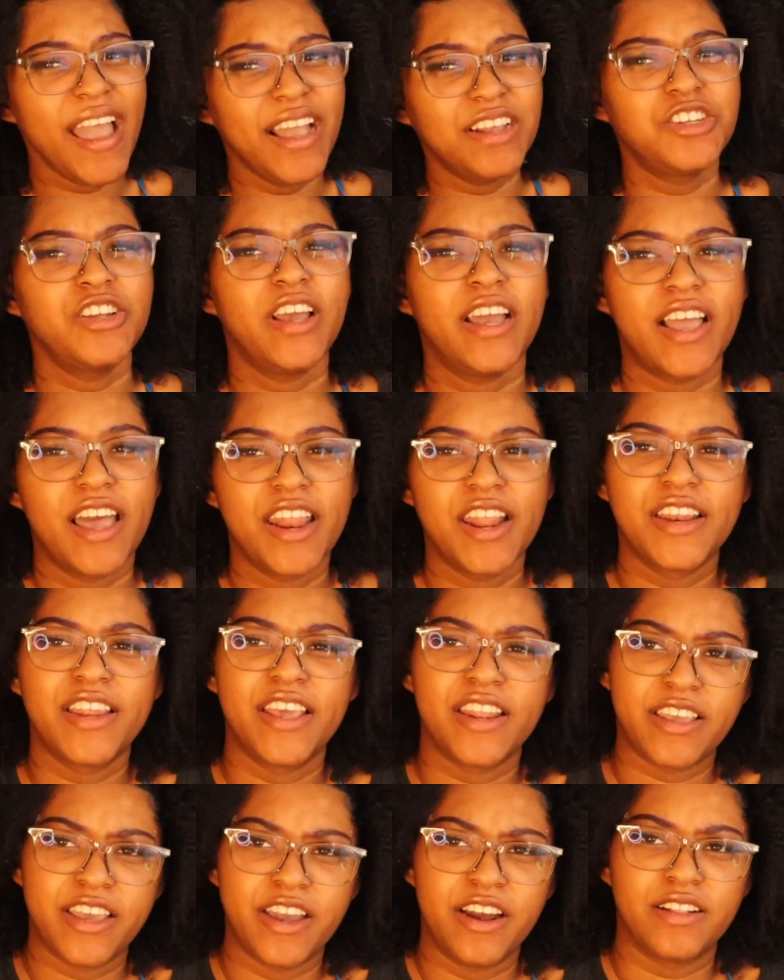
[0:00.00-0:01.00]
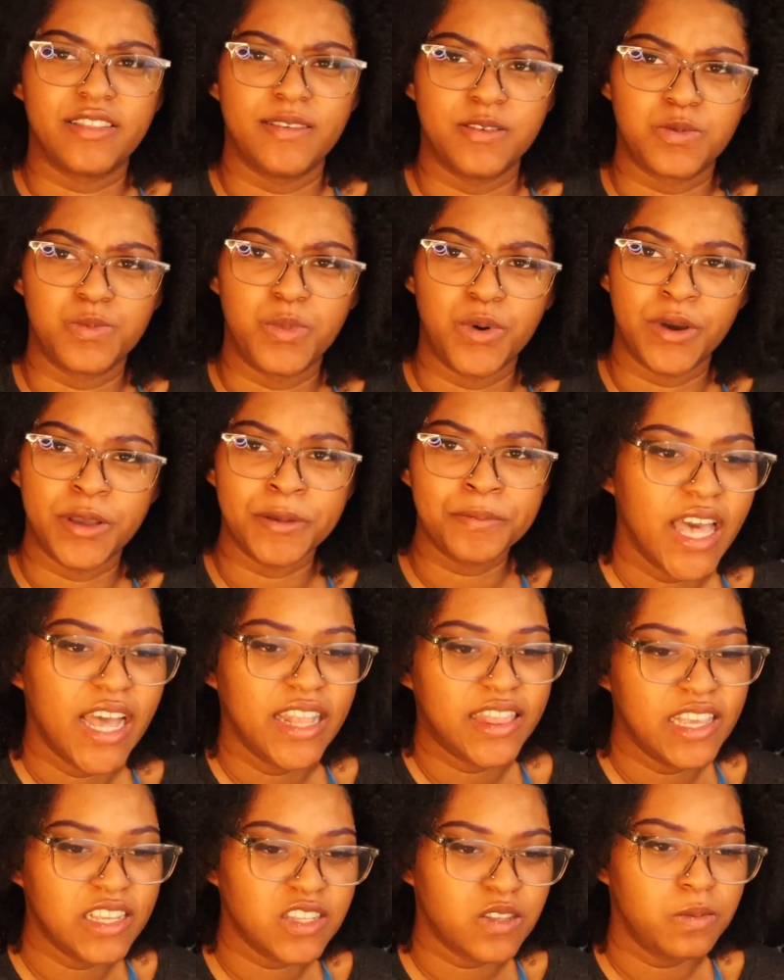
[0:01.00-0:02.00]
Actually, I kind of did care at this point.
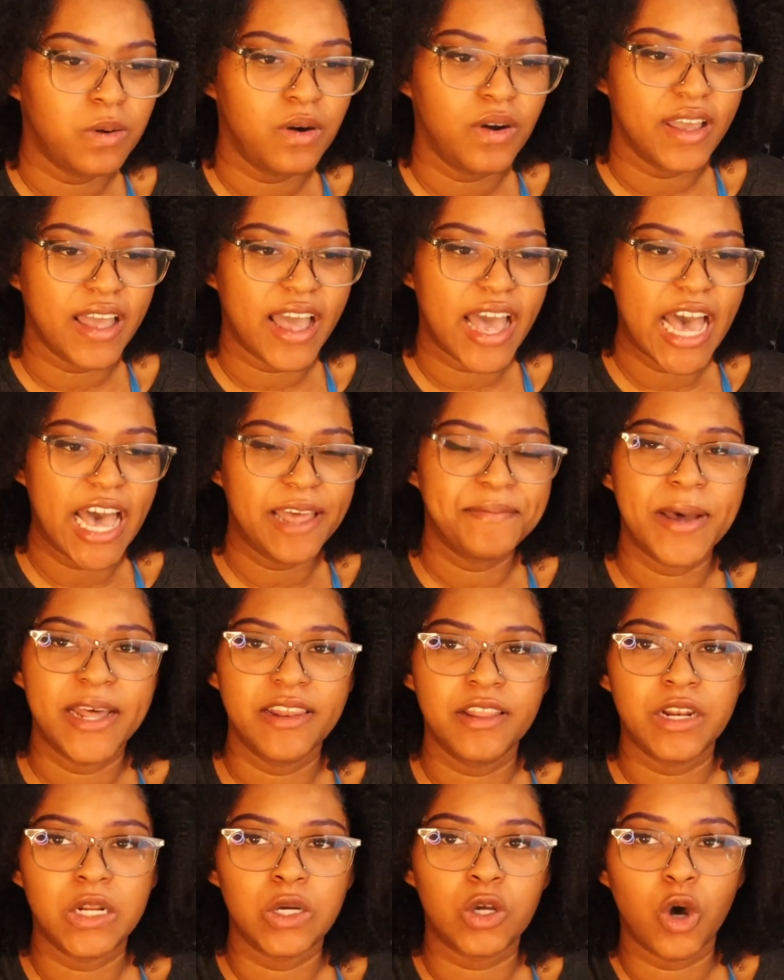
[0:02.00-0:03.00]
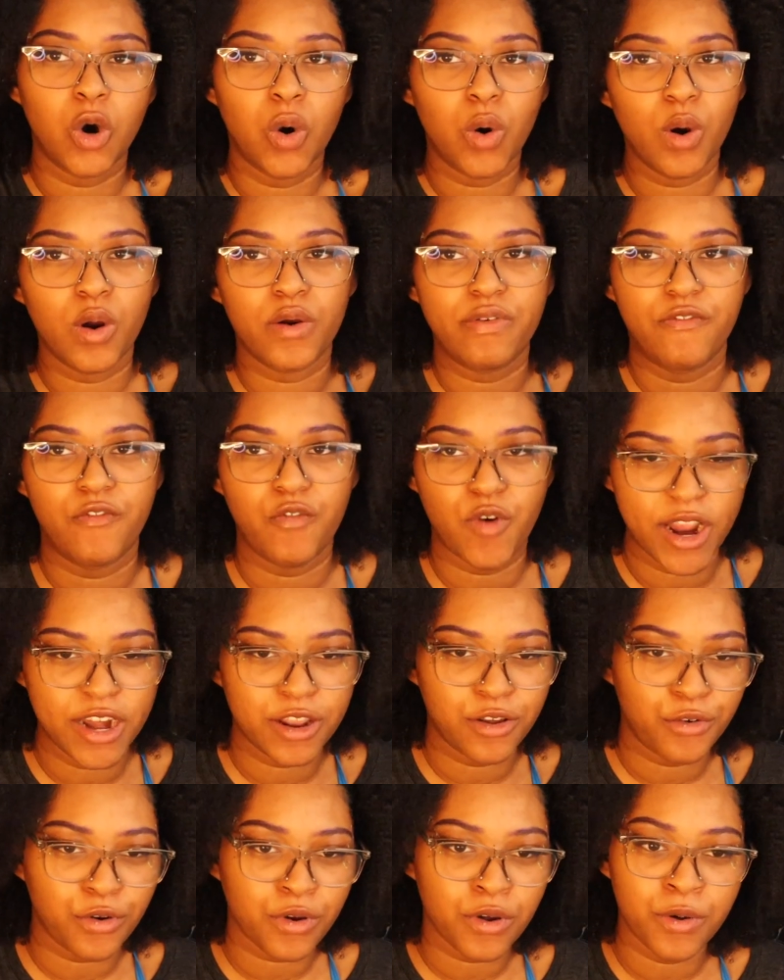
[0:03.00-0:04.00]
At this point, I had my little core
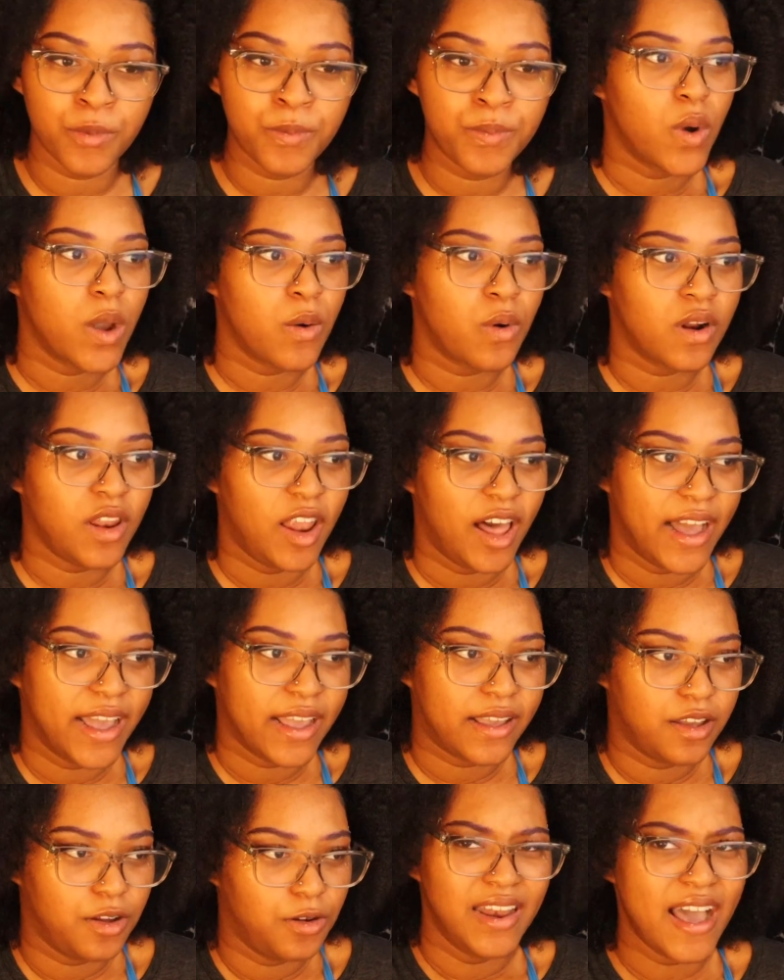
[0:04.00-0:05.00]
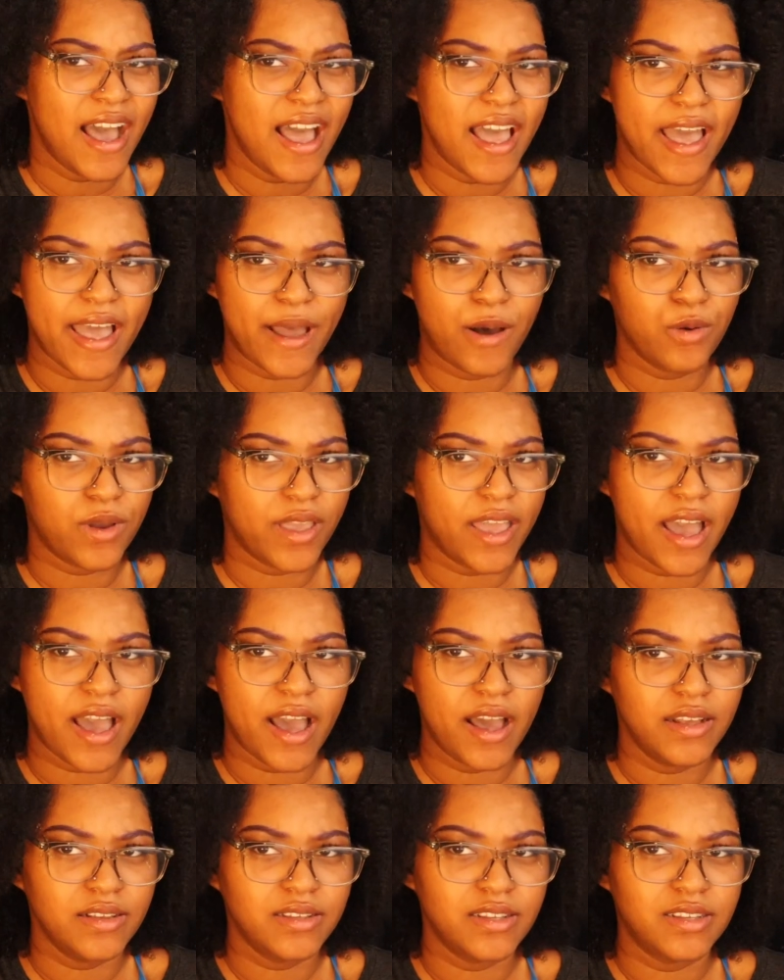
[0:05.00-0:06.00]
friend group. We were like, not
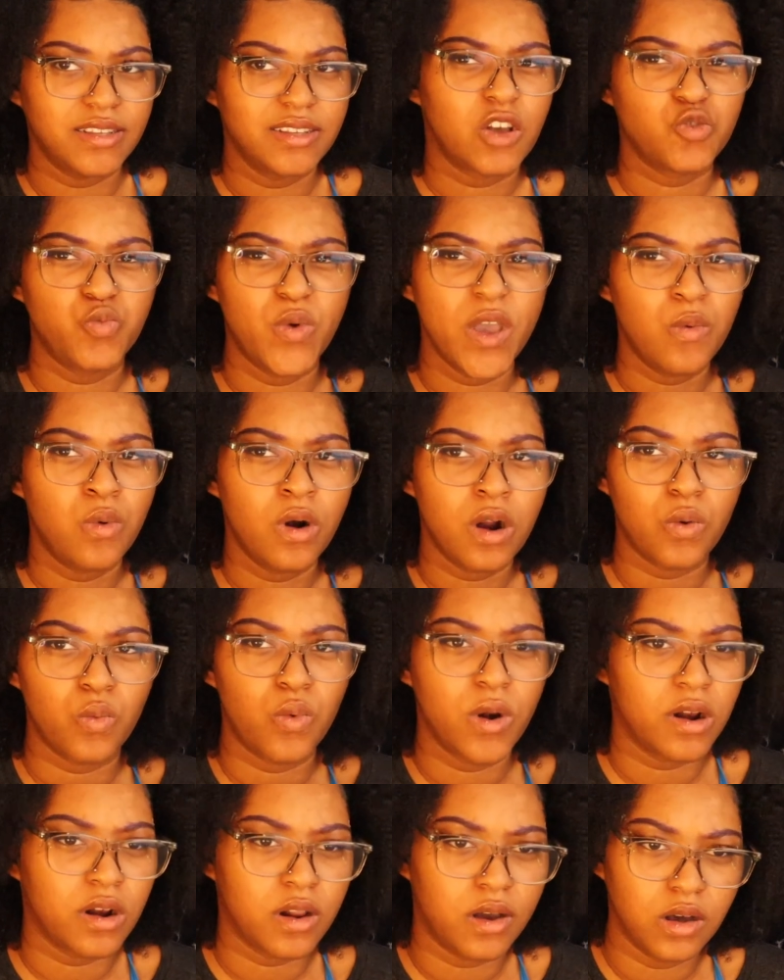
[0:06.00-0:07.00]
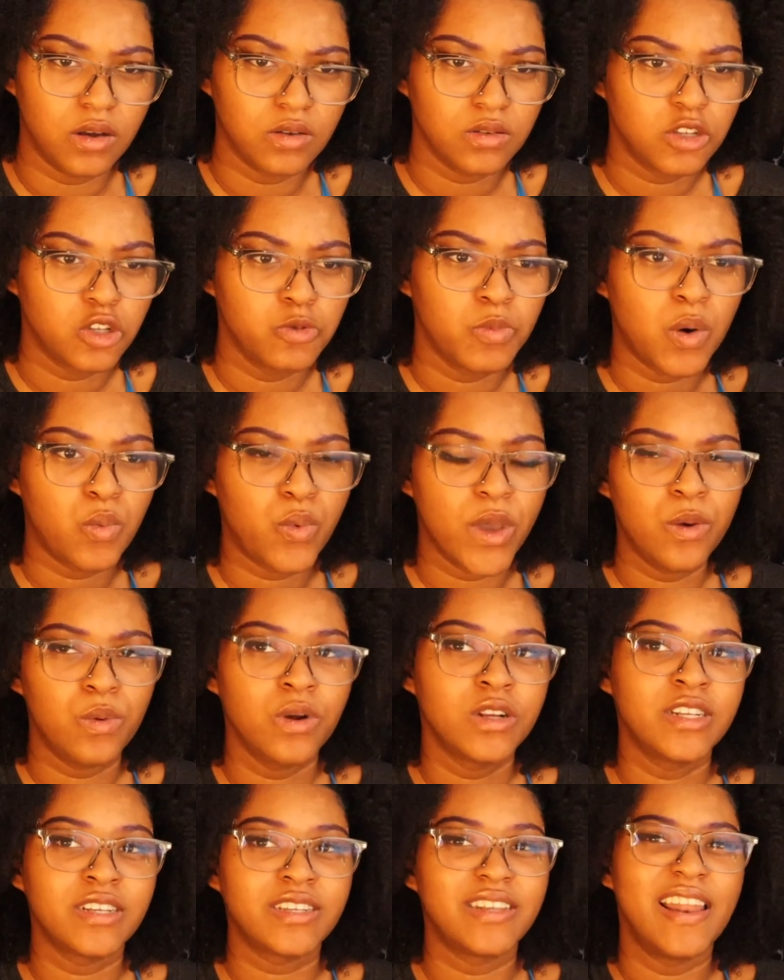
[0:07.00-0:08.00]
outcasts, because we weren't weirdos, but we
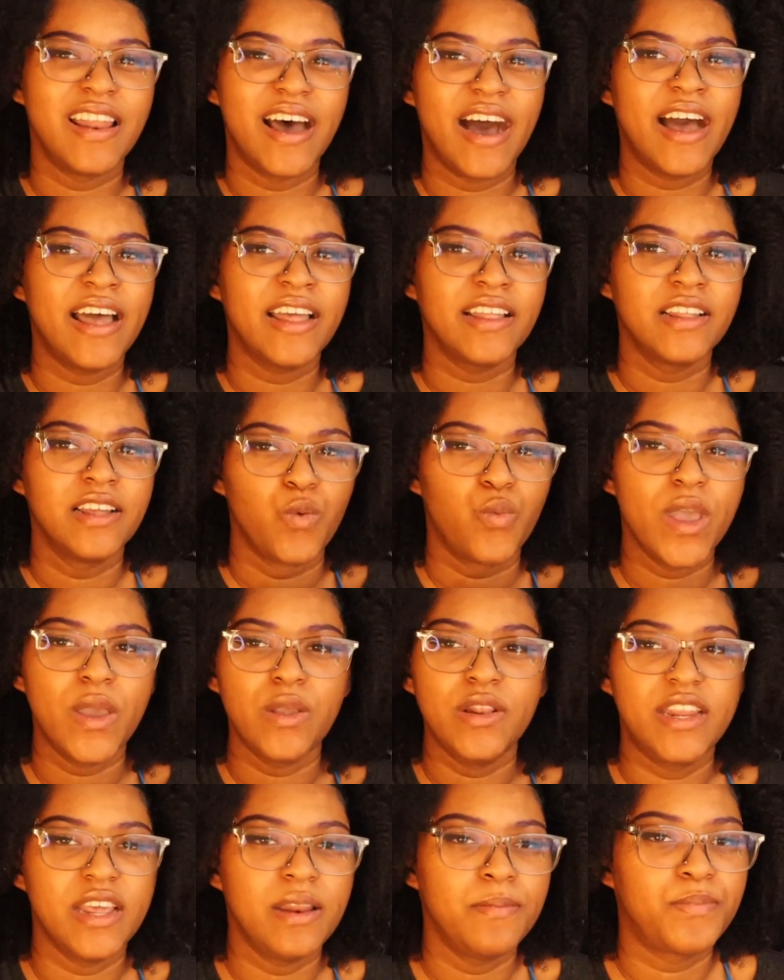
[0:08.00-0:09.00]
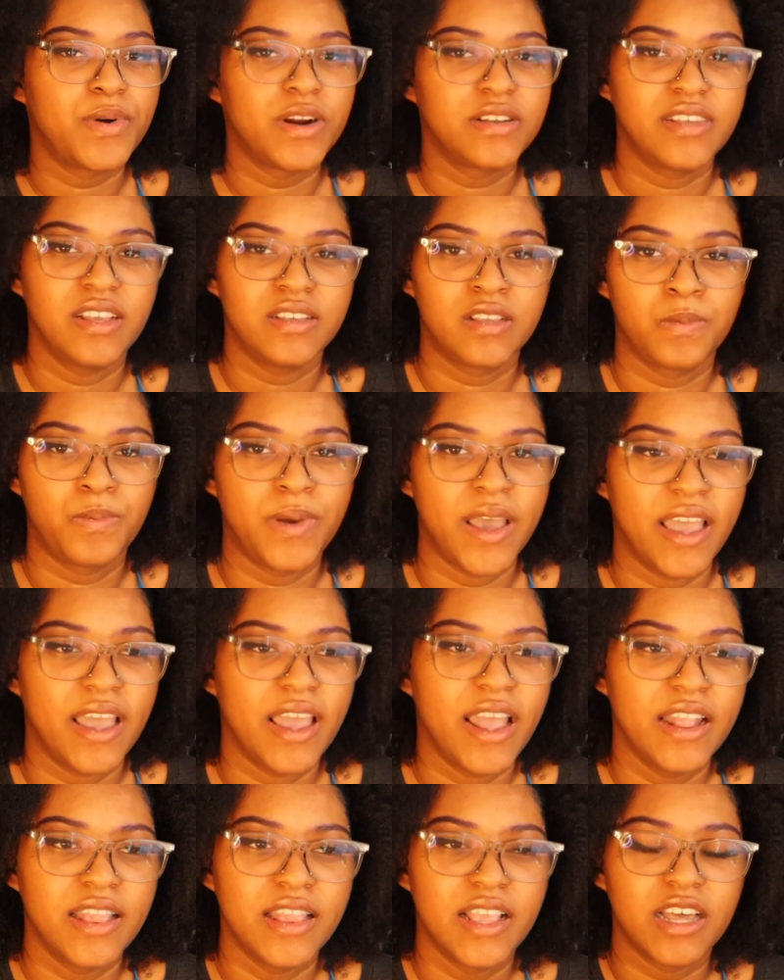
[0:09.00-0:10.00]
were just not, we didn't
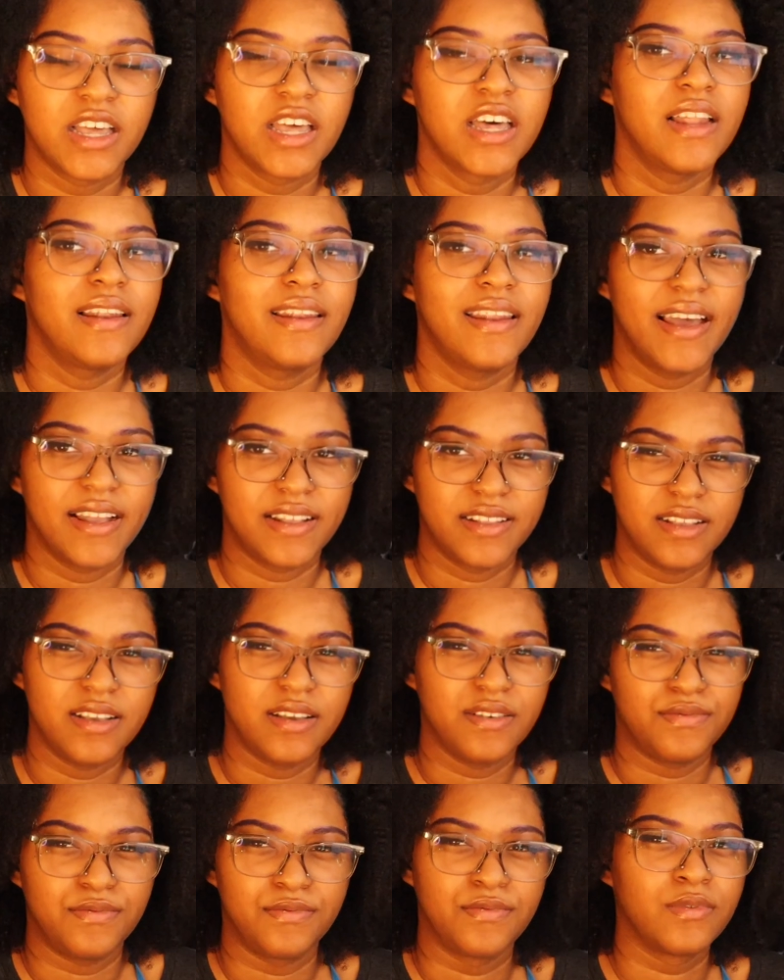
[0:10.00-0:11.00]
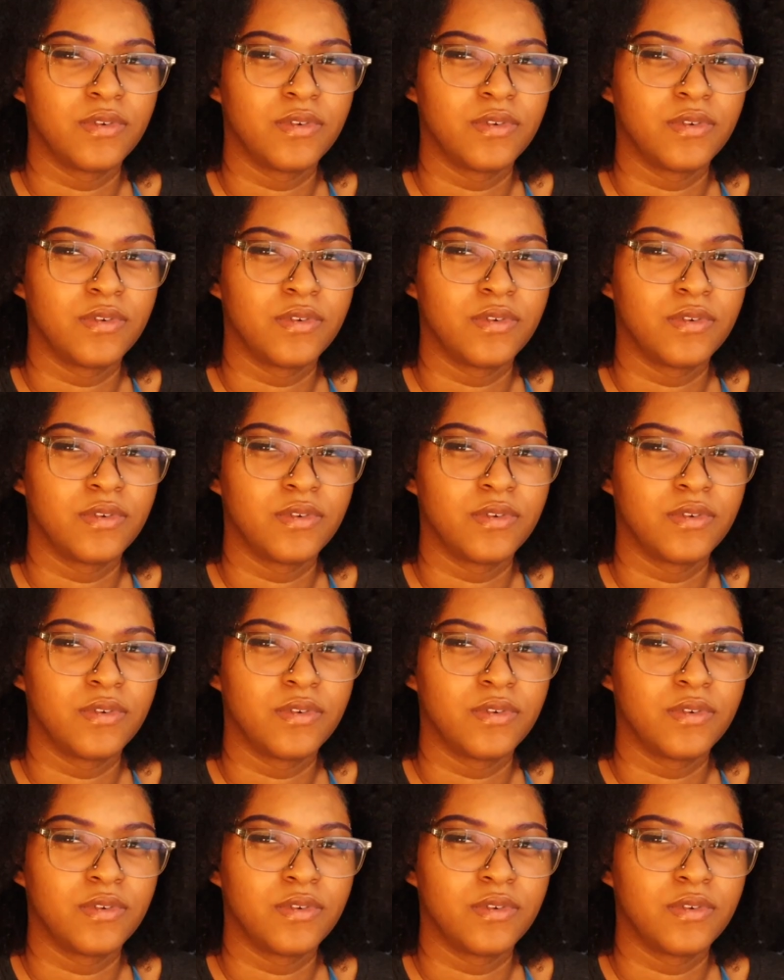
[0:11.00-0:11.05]
participate in the collective